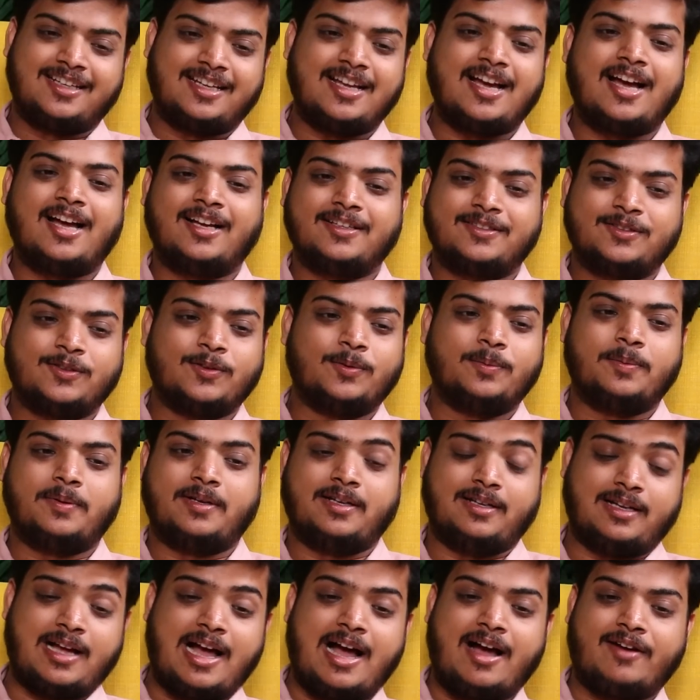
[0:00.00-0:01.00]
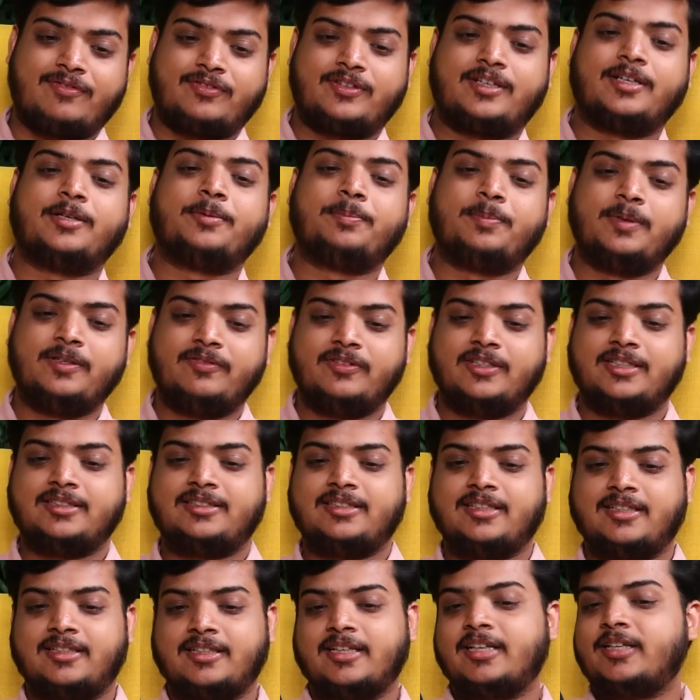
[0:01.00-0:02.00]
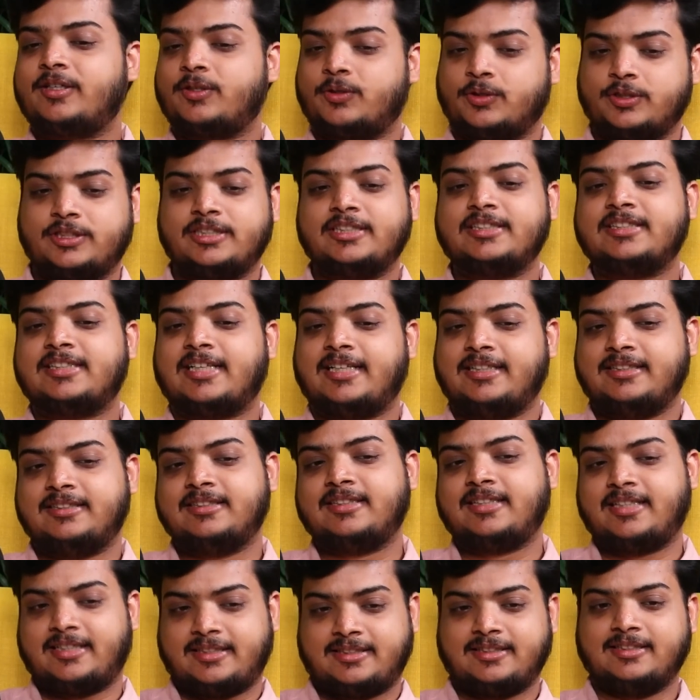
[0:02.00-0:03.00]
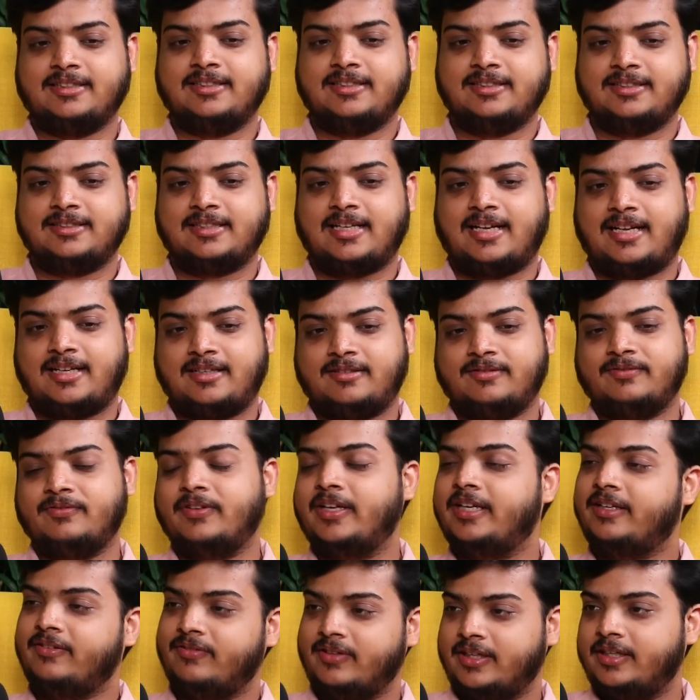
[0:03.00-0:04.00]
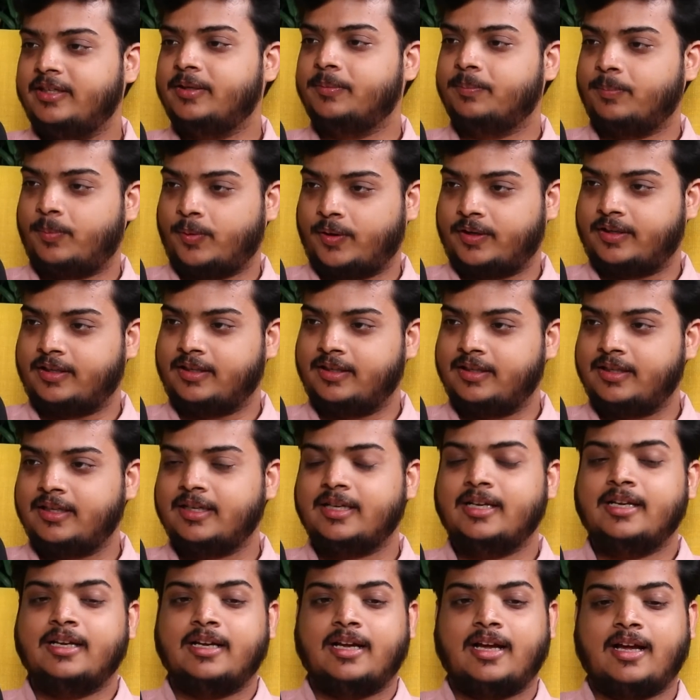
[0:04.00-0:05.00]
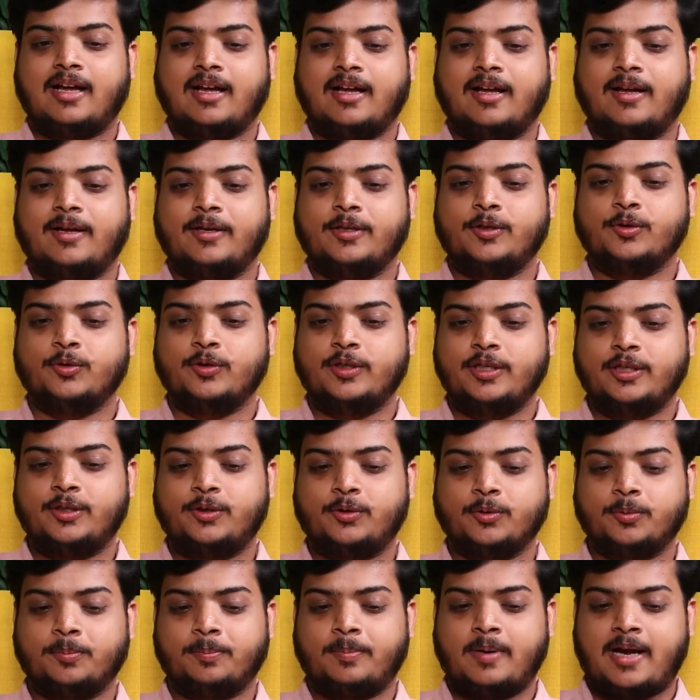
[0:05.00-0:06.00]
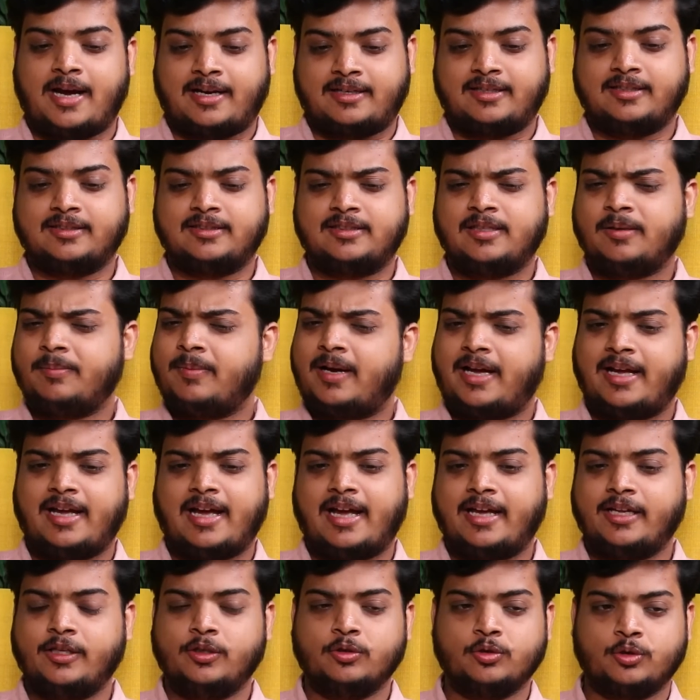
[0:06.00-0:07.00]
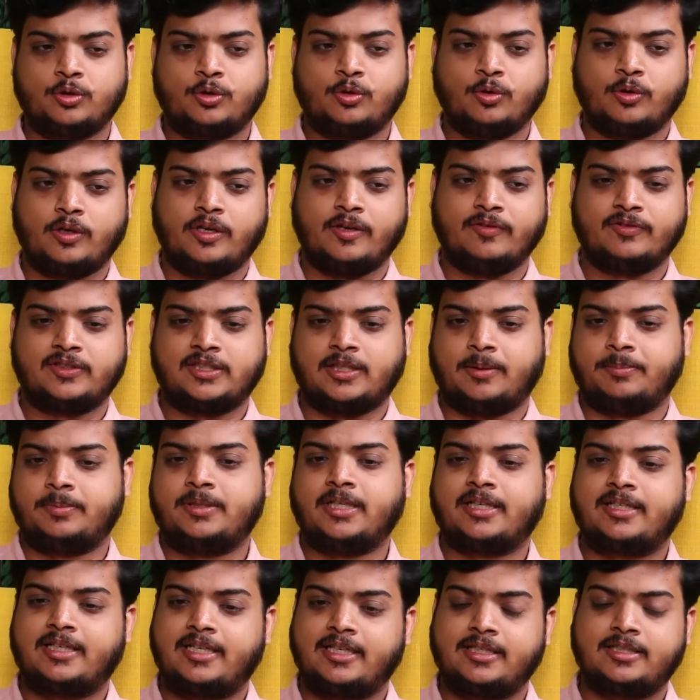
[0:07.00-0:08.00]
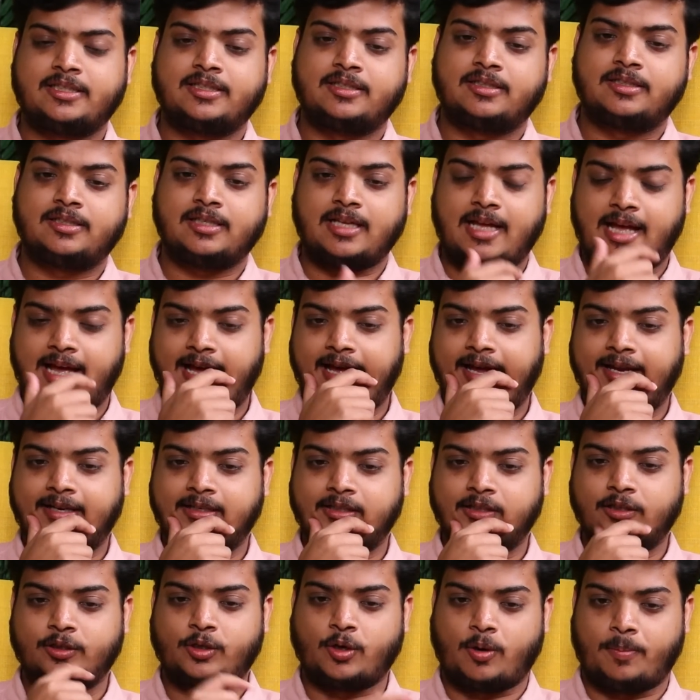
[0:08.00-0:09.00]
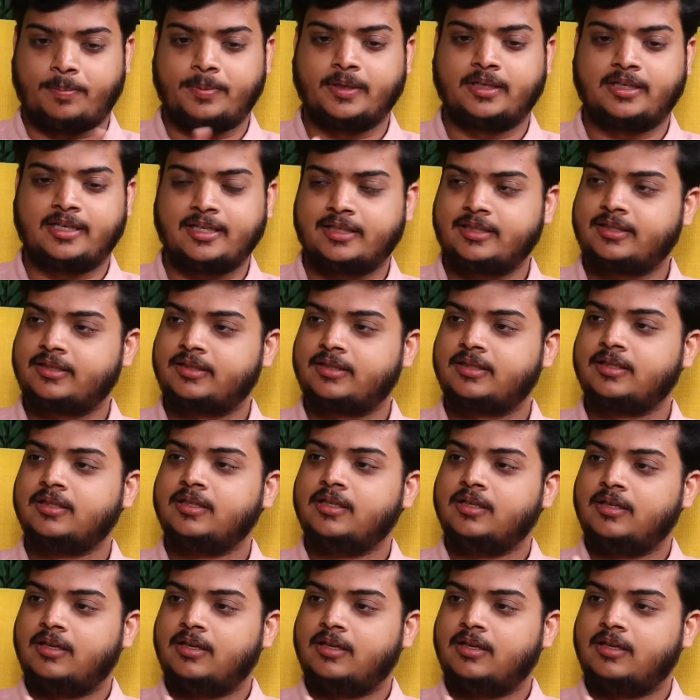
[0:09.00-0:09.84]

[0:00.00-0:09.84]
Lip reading: Yeah, so after previous year GATE questions, I think test series are very, very important. You need to practice them. I used to give subject tests and the topic tests